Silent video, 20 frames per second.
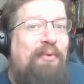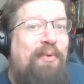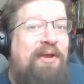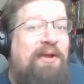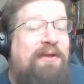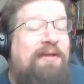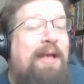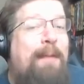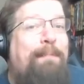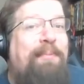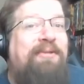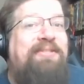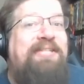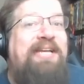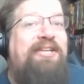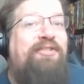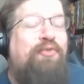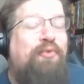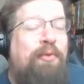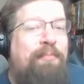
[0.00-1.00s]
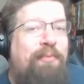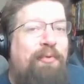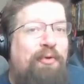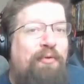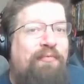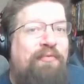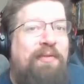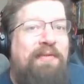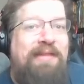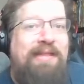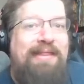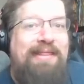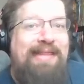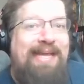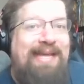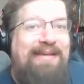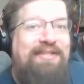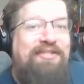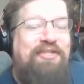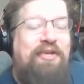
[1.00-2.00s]
We are a couple days removed from the
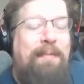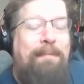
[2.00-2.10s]
latest